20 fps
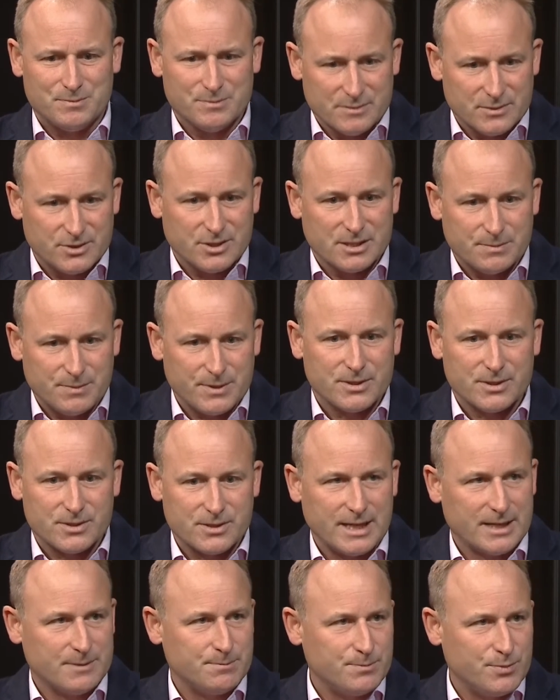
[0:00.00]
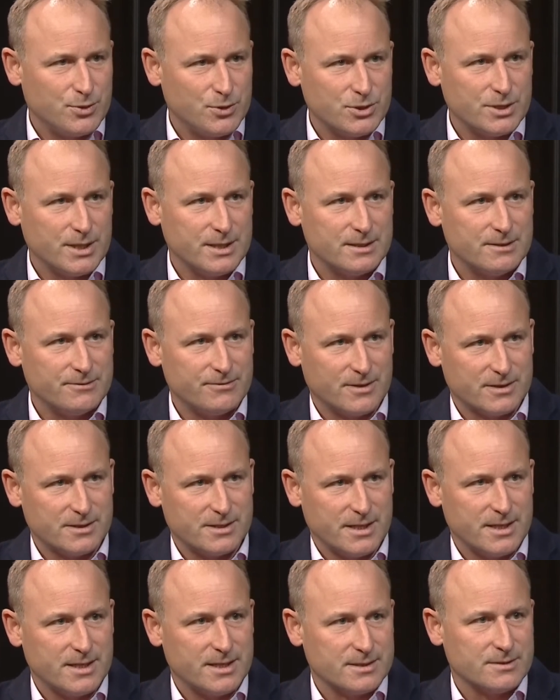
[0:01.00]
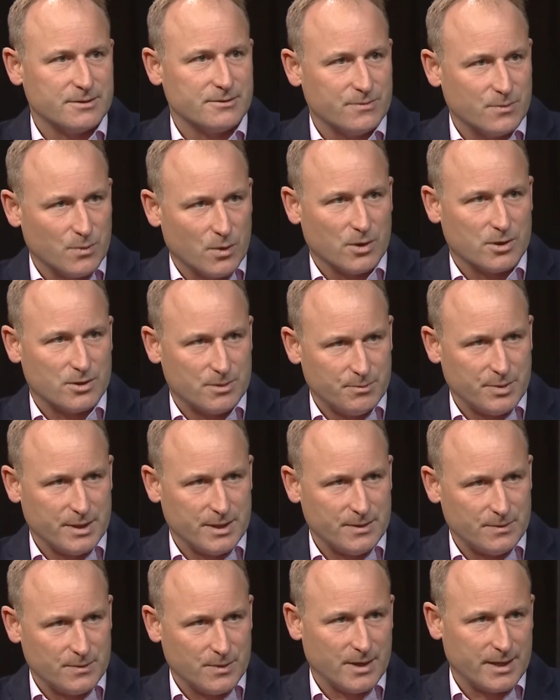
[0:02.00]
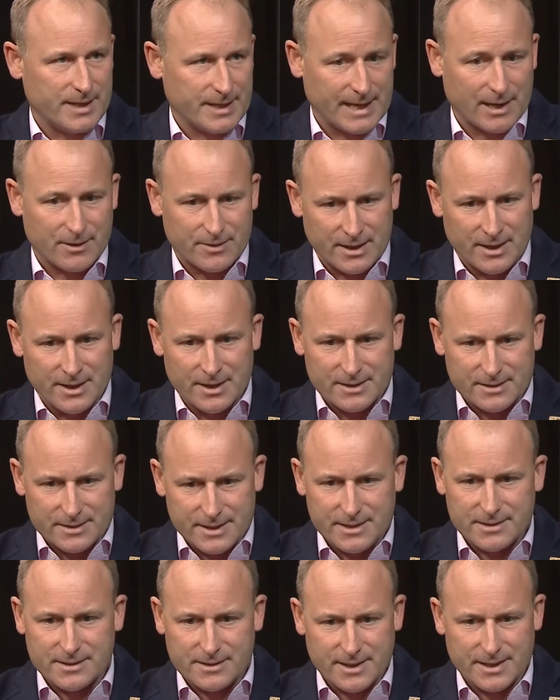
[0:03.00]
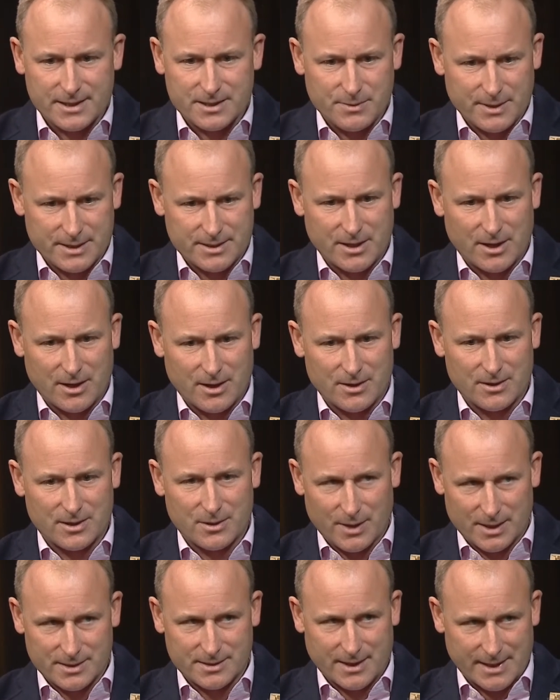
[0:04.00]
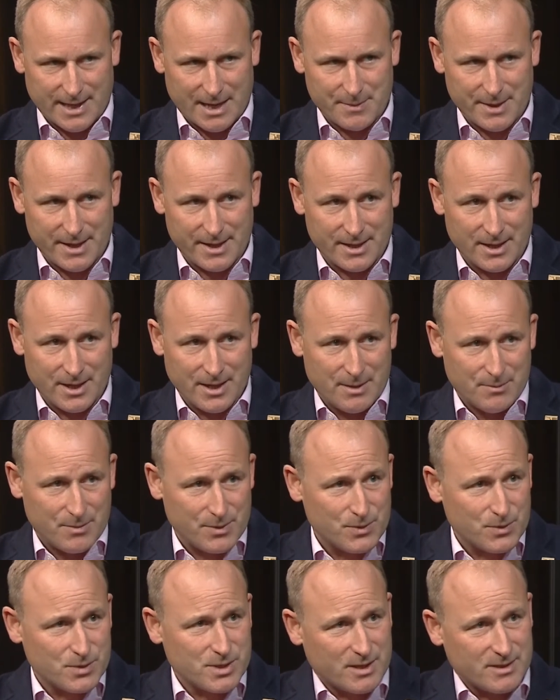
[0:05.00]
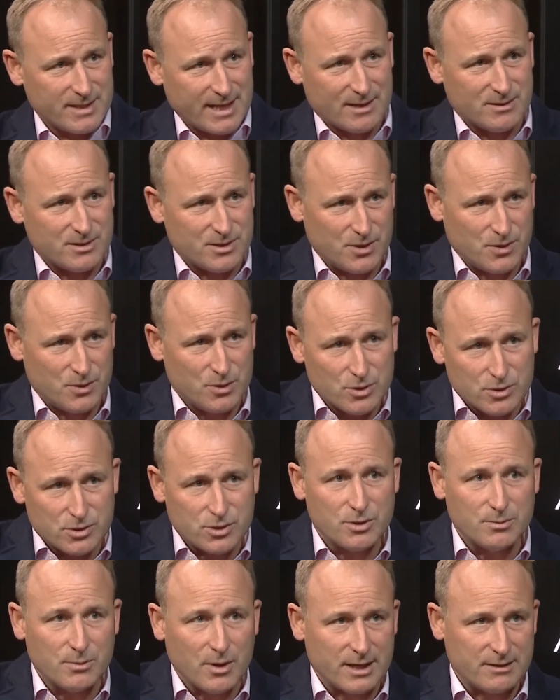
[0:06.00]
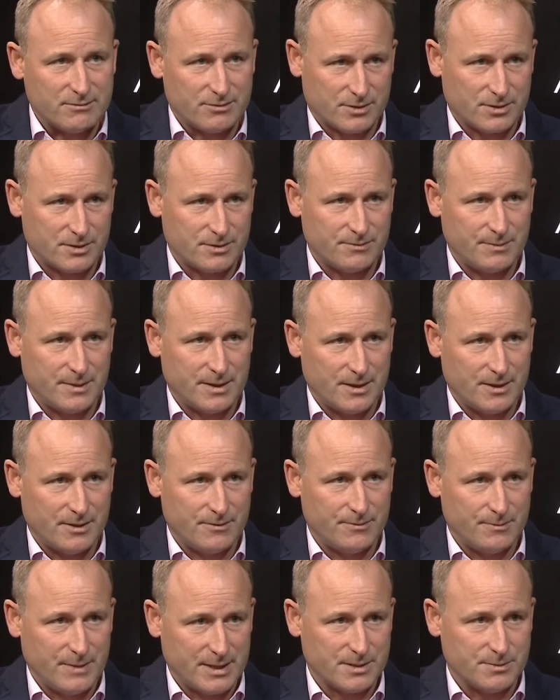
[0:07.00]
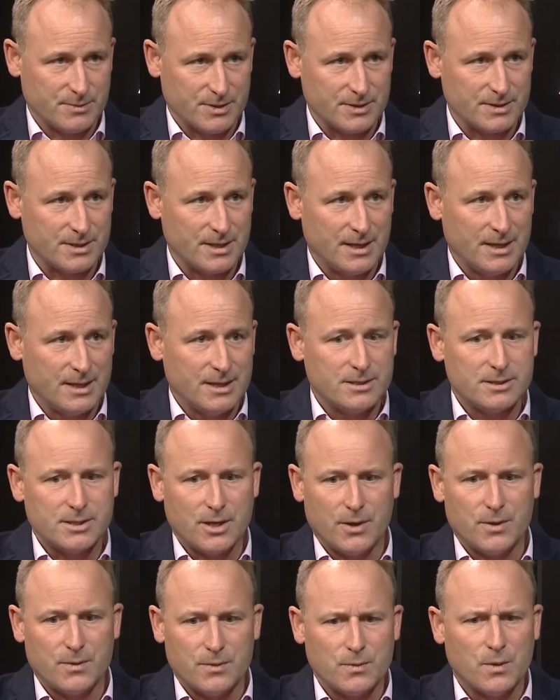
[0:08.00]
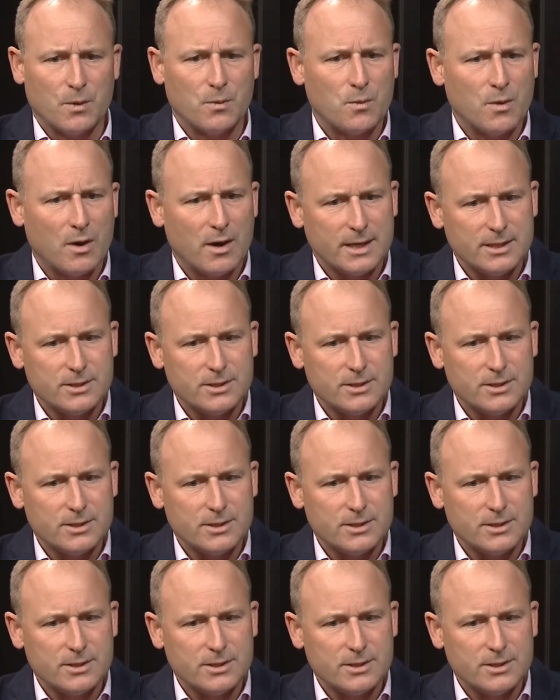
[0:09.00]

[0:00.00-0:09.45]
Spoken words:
just because they're pushing the frontiers of what could be working. Now, these are things which are quite dynamic, but also down to 2 microns of measurement. So why